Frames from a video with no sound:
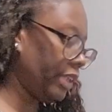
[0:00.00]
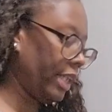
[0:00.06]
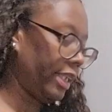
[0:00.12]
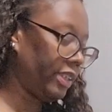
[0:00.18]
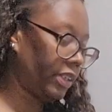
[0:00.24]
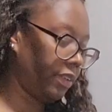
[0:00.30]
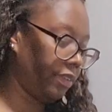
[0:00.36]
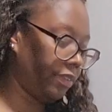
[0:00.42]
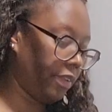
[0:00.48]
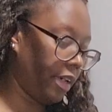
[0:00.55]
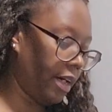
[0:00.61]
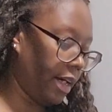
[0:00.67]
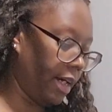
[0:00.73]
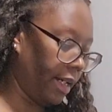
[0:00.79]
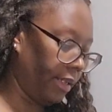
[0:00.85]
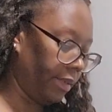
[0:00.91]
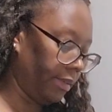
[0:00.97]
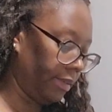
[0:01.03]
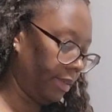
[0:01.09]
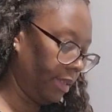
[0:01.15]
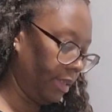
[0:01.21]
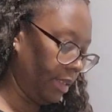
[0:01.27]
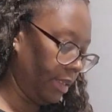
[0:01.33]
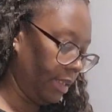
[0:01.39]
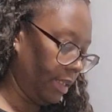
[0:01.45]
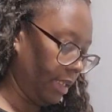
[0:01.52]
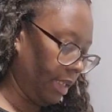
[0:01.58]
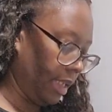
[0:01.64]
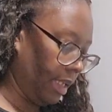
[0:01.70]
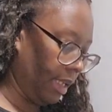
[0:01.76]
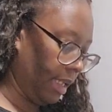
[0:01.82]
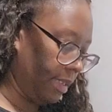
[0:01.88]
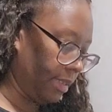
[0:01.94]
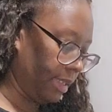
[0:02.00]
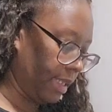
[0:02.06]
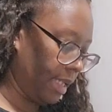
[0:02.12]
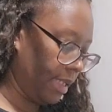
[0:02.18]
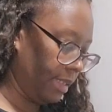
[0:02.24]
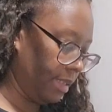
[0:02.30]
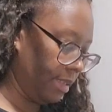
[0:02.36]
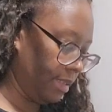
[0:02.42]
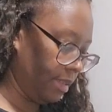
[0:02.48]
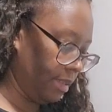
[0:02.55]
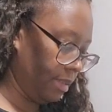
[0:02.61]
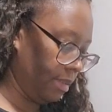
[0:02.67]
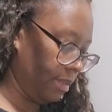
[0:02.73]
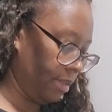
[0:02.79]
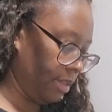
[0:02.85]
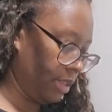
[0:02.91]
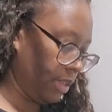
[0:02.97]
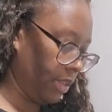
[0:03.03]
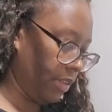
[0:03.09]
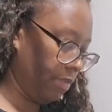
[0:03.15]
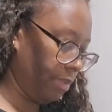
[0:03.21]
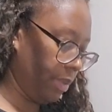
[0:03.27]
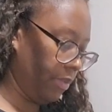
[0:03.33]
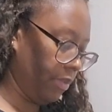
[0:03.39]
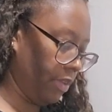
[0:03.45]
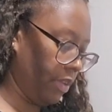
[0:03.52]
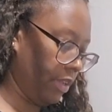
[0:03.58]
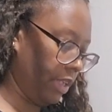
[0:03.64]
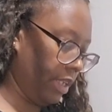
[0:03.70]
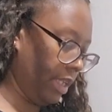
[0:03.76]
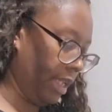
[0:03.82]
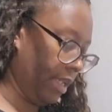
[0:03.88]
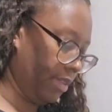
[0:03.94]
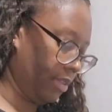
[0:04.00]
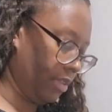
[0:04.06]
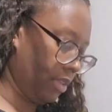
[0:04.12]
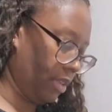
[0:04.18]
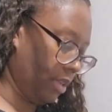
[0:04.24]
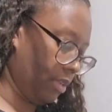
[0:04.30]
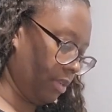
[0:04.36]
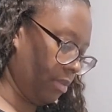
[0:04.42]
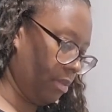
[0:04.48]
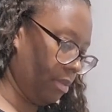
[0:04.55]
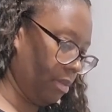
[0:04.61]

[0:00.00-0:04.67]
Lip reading: tried so far, it has not served me wrong yet, so.